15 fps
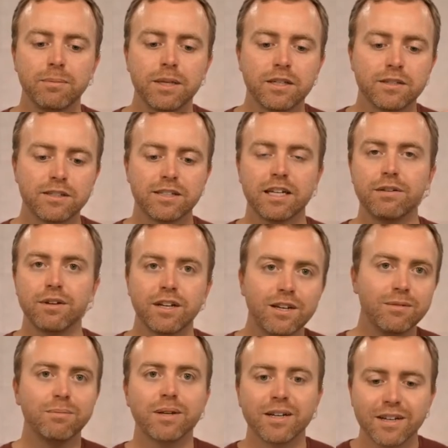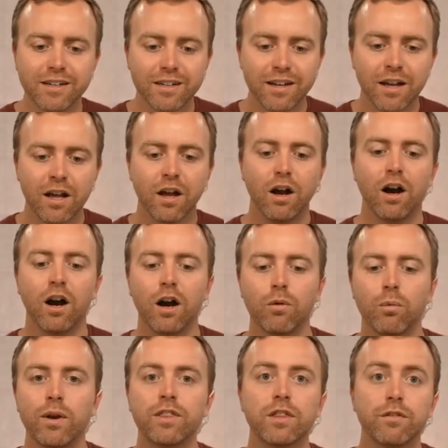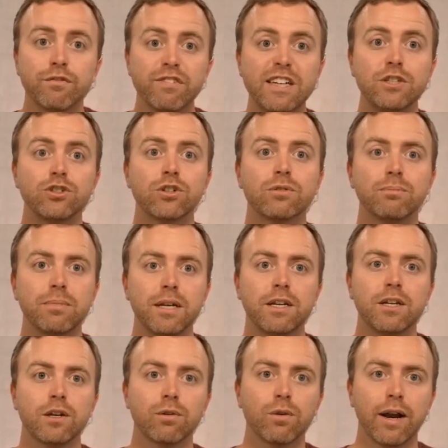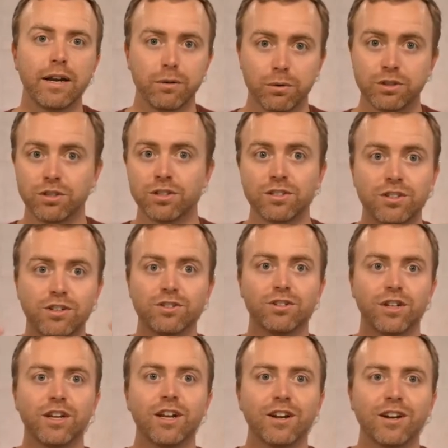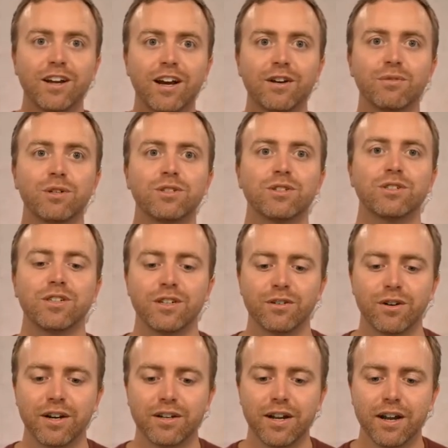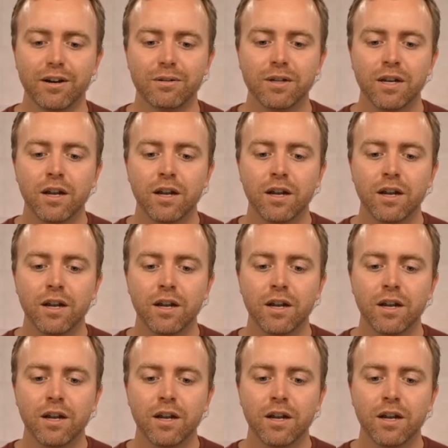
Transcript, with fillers: to be Stevie, me, uh, with the featured media right, which is essentially kind of what you're seeing right now.